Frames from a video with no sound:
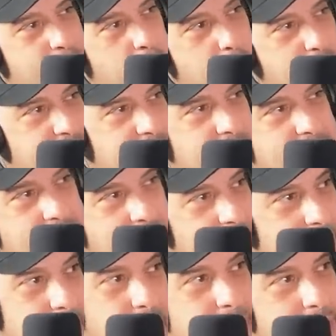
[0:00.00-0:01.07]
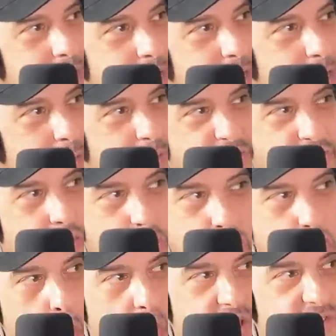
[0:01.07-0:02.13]
percolating before
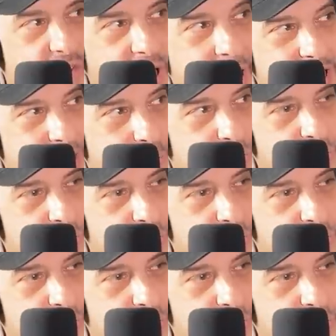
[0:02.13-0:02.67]
Joey ever got to